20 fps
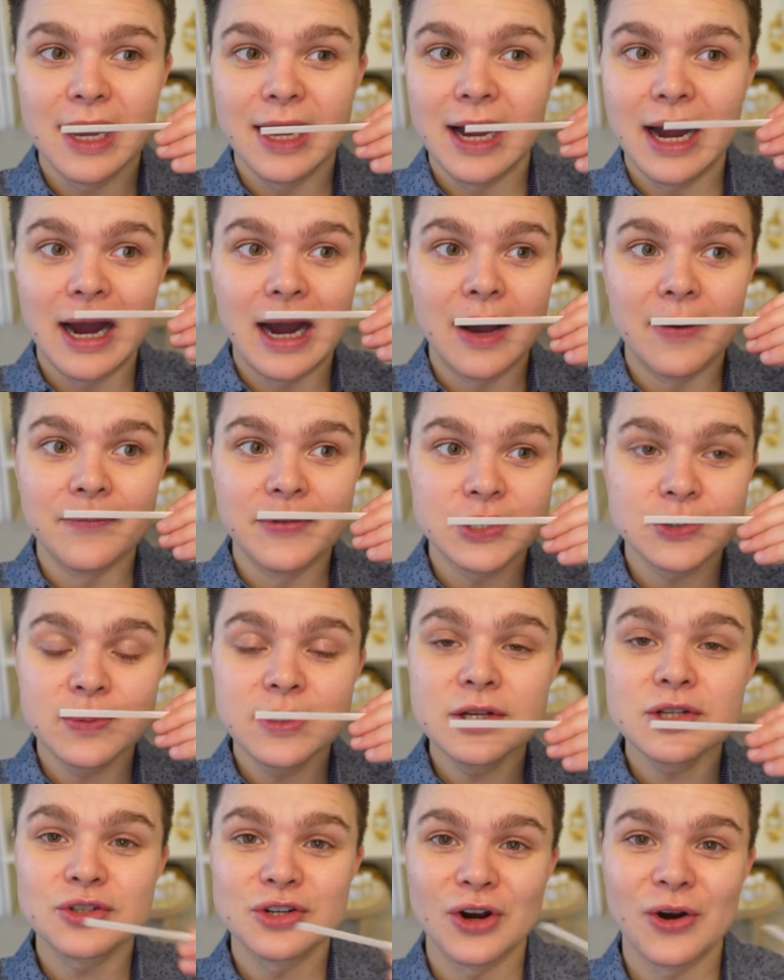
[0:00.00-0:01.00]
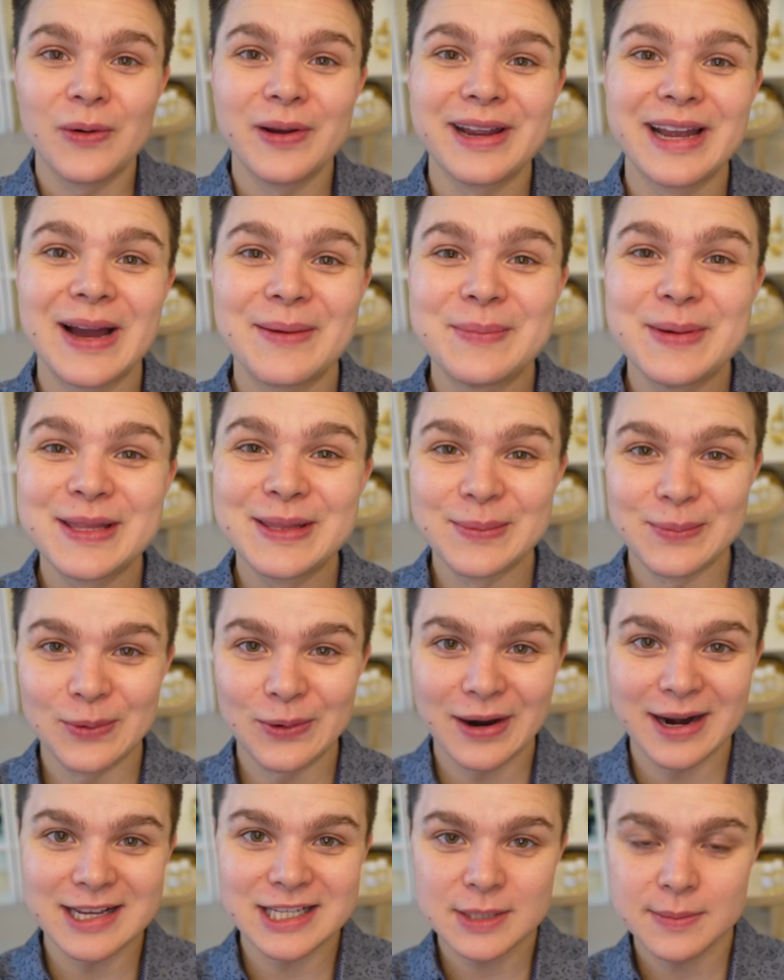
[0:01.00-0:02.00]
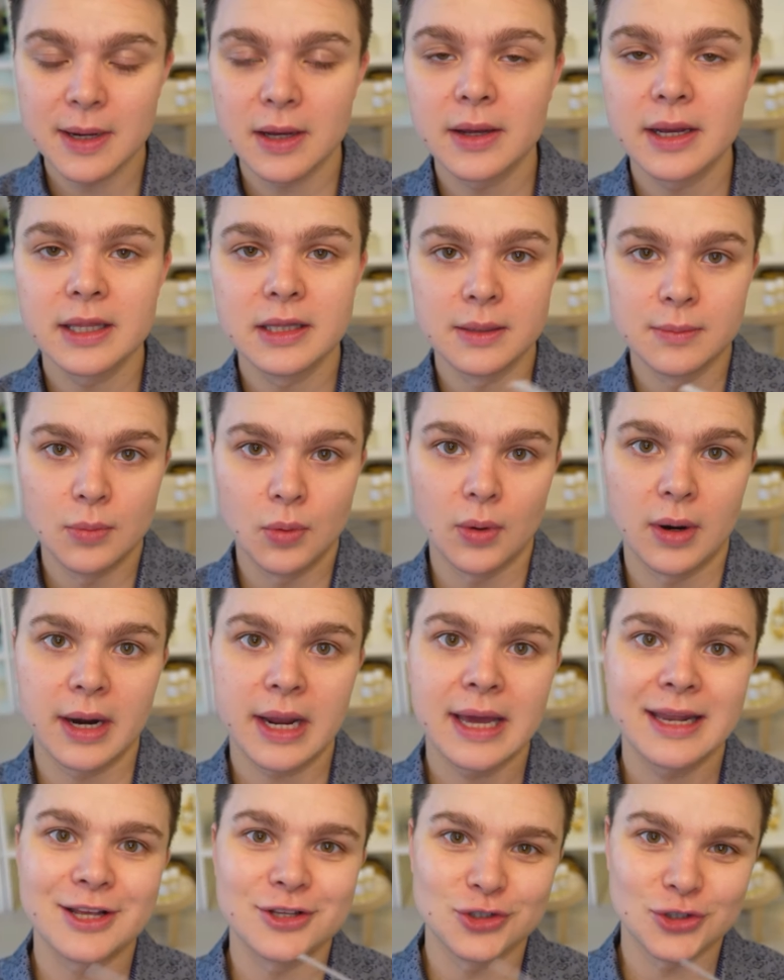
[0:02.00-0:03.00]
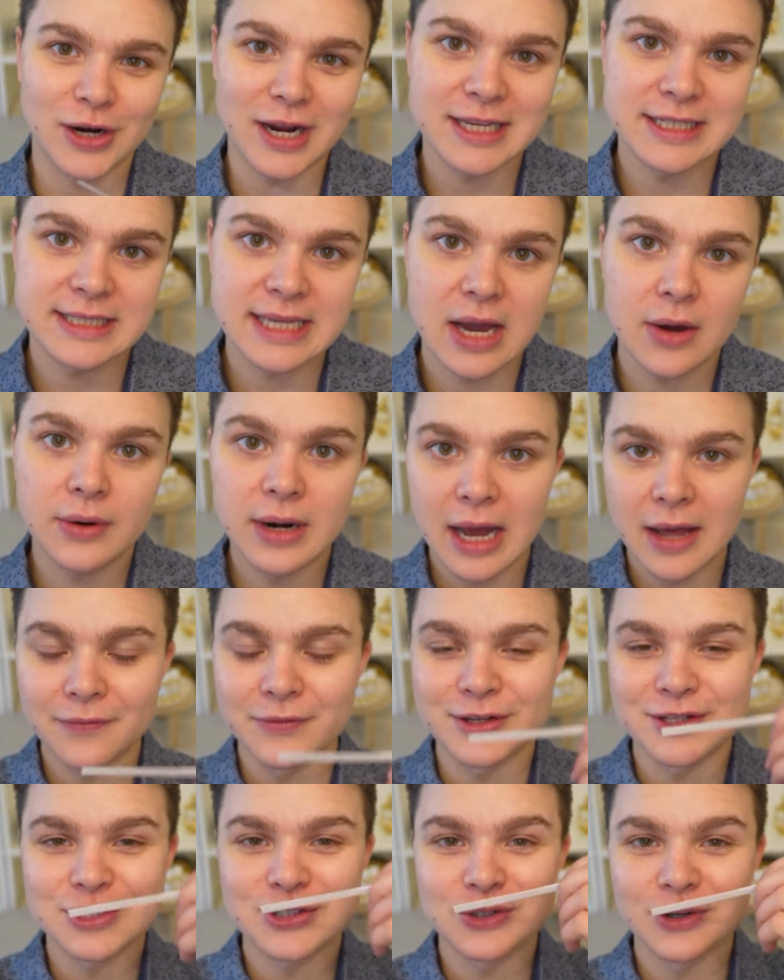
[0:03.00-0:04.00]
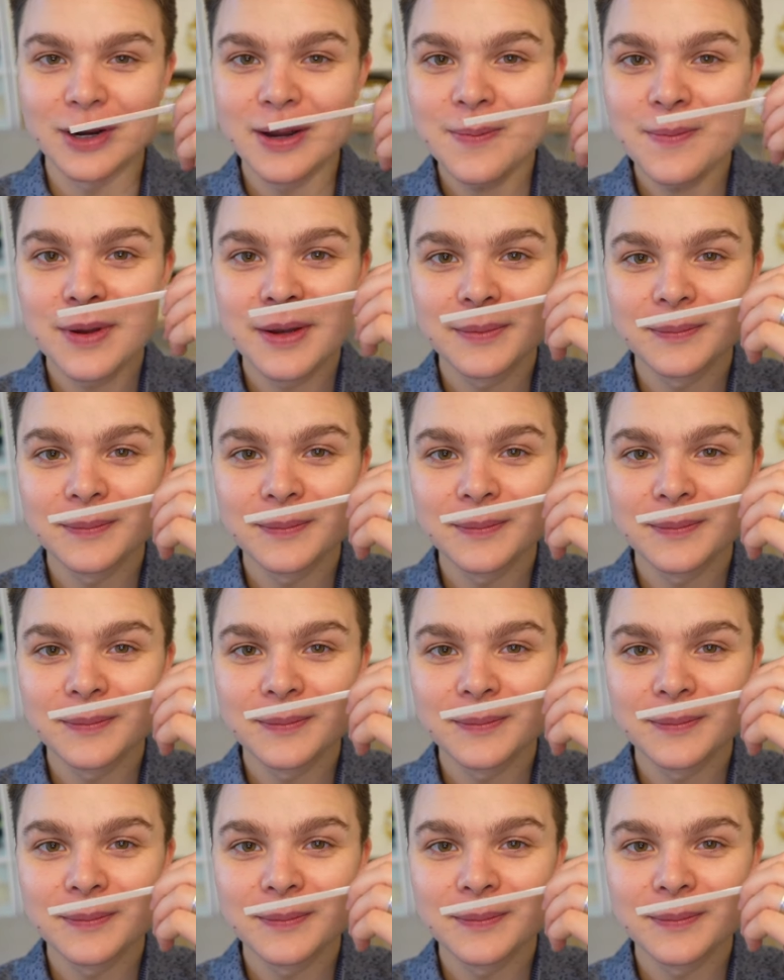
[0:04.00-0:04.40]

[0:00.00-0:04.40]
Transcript: Um, this one is growing on me the more I smell it and the more it kind of dries down on the strip.